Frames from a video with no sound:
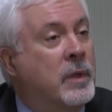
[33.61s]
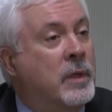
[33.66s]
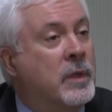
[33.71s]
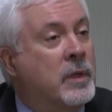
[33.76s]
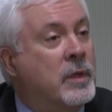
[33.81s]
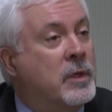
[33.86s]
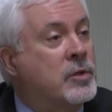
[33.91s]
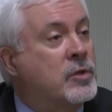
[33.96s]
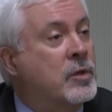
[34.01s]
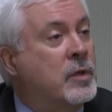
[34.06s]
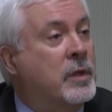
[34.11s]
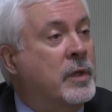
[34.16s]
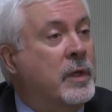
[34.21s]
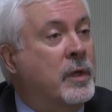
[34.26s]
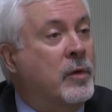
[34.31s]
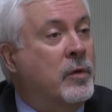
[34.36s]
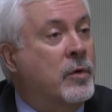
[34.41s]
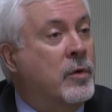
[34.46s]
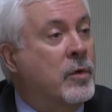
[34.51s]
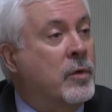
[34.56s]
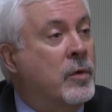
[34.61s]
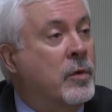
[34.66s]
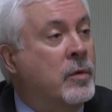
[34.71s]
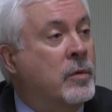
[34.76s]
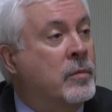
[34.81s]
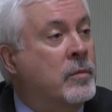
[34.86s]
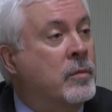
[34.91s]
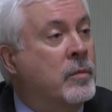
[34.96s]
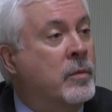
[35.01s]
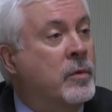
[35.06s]
initially
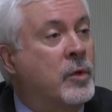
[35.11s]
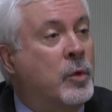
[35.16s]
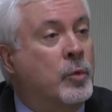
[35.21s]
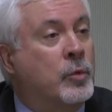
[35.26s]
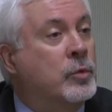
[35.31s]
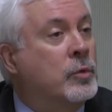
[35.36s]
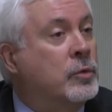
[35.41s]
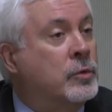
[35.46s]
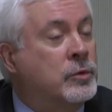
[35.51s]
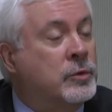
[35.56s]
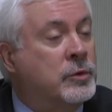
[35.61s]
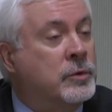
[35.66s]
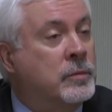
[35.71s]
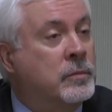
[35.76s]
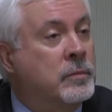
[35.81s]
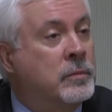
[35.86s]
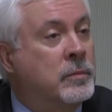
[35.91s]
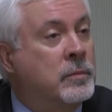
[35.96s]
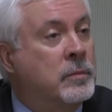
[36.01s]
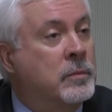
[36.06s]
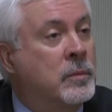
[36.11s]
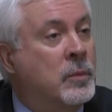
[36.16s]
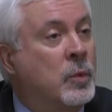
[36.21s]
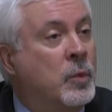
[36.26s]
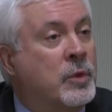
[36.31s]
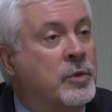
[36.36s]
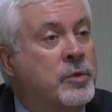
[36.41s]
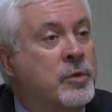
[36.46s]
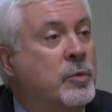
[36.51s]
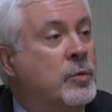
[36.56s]
learn the rules.
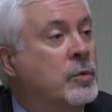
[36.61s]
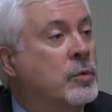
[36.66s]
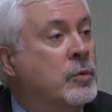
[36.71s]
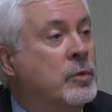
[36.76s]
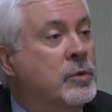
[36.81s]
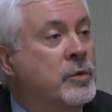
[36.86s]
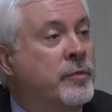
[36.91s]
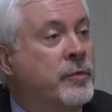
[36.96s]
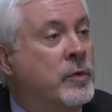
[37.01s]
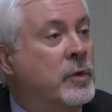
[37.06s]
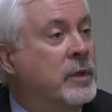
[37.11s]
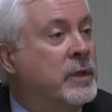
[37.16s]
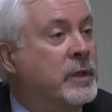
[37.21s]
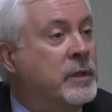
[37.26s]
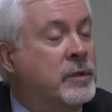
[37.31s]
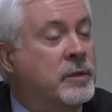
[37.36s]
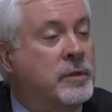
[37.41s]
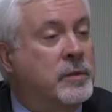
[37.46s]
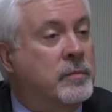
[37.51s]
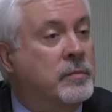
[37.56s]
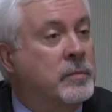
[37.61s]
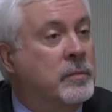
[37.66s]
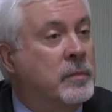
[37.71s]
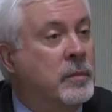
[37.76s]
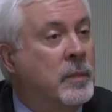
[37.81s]
What's the rules for a lease?